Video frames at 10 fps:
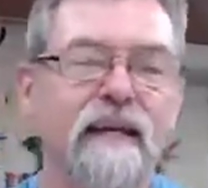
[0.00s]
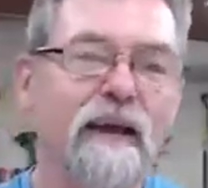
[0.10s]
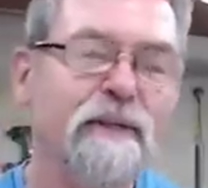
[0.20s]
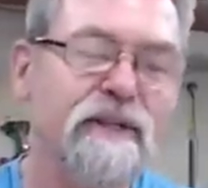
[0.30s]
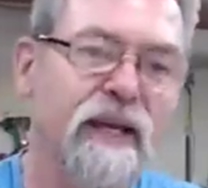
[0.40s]

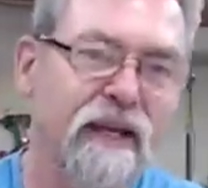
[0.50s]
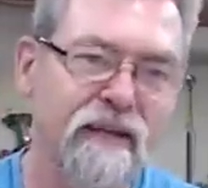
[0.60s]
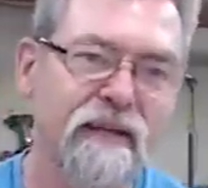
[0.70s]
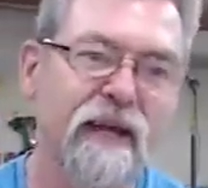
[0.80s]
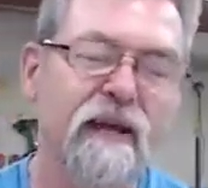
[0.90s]
Carbatec
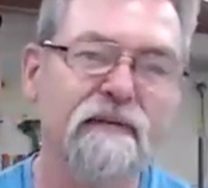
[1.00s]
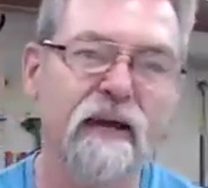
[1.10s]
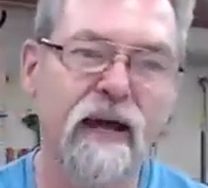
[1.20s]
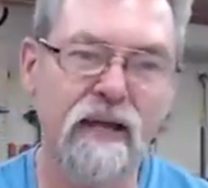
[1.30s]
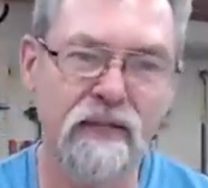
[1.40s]
have
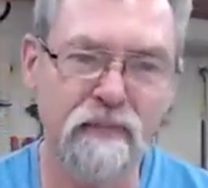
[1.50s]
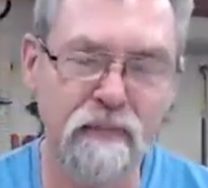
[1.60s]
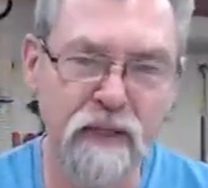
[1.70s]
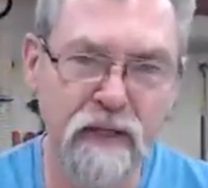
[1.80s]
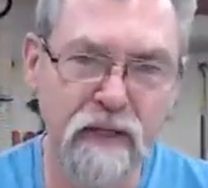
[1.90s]
asked
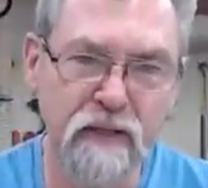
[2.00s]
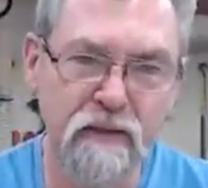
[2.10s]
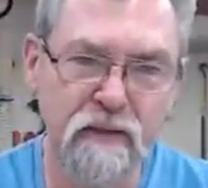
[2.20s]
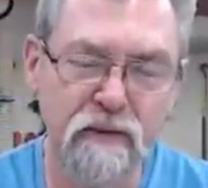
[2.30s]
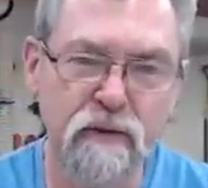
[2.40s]
me
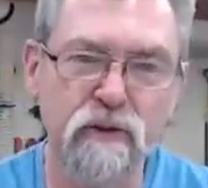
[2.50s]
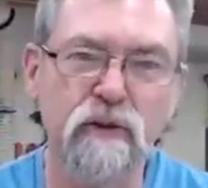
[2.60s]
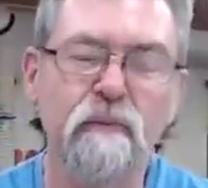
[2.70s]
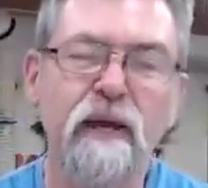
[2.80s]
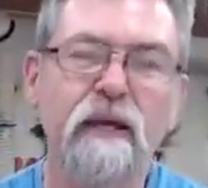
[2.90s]

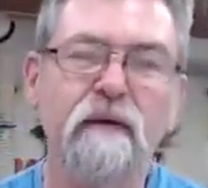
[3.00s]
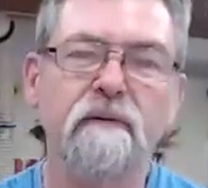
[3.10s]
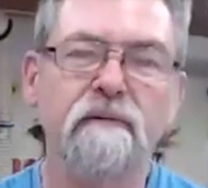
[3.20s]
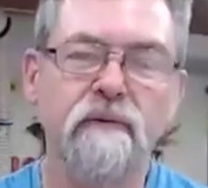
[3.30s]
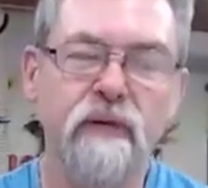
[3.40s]
to make
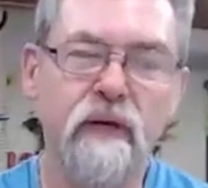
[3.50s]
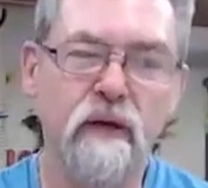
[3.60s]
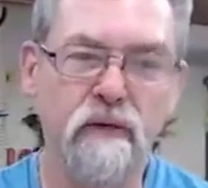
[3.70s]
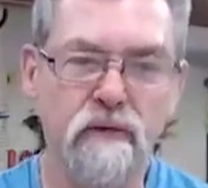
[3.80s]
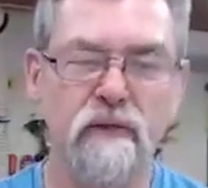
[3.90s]

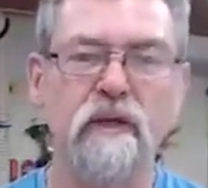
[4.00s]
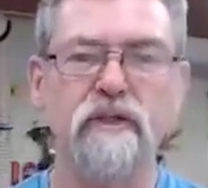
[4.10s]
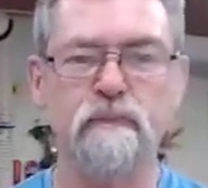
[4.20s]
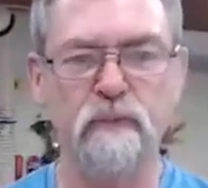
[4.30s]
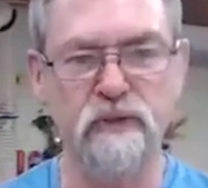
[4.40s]
videos
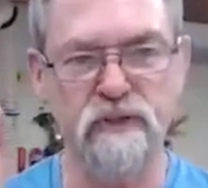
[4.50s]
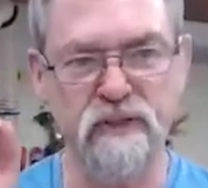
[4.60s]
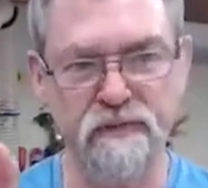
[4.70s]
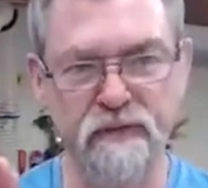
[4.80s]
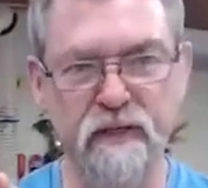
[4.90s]

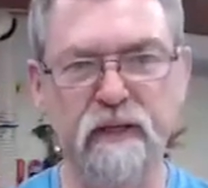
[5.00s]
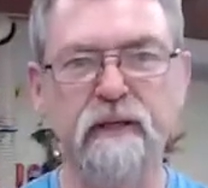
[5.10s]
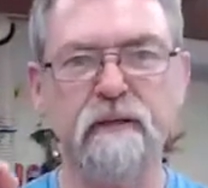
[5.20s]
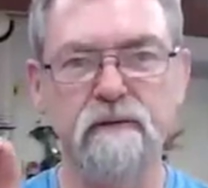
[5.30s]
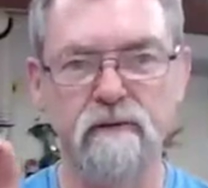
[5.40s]

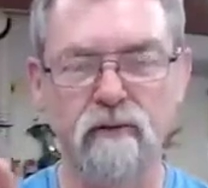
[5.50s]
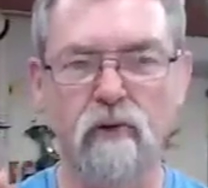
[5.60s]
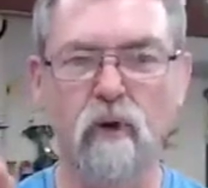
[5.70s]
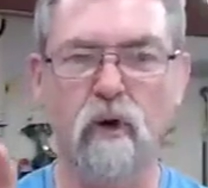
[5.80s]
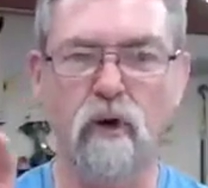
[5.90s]
specifically
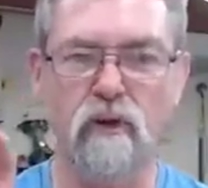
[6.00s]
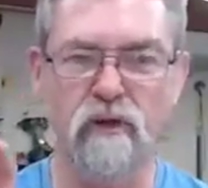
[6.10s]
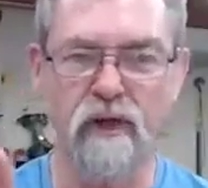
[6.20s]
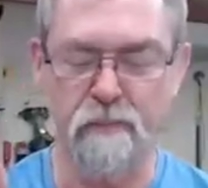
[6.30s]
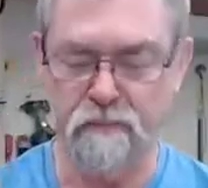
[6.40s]
for
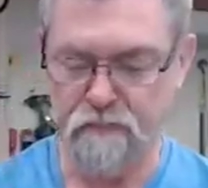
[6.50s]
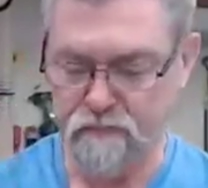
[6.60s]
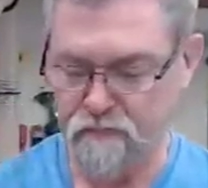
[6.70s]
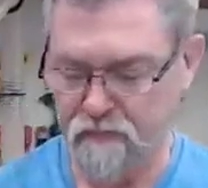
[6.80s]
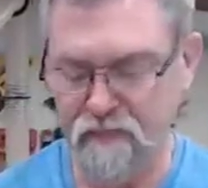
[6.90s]
them.
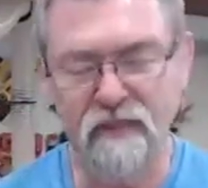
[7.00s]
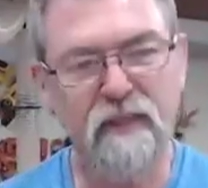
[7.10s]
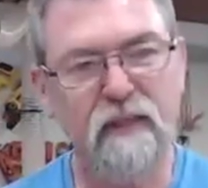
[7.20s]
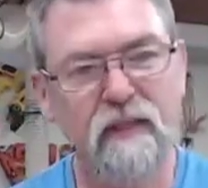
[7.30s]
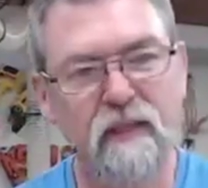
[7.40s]

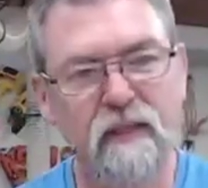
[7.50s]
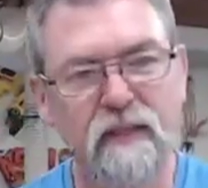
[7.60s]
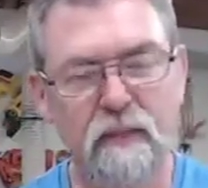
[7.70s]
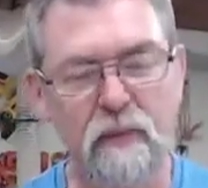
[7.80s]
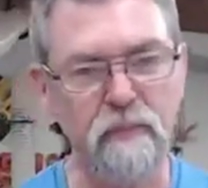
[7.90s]

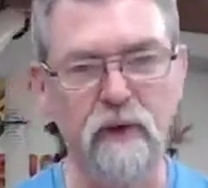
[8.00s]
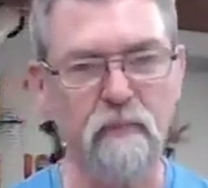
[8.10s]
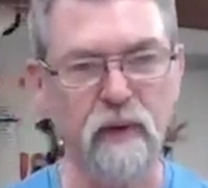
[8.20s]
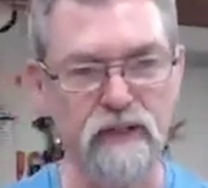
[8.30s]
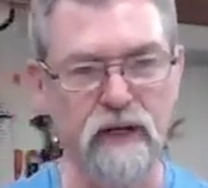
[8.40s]
They won't be
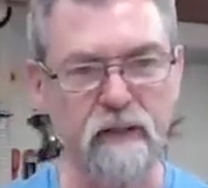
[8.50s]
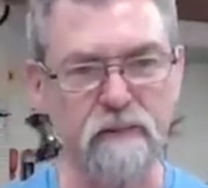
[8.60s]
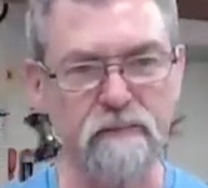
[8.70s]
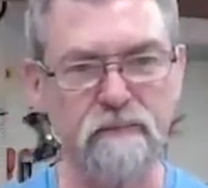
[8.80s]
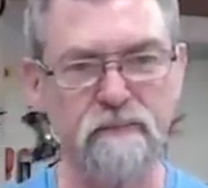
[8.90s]
on my
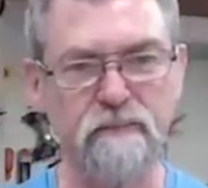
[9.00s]
channel.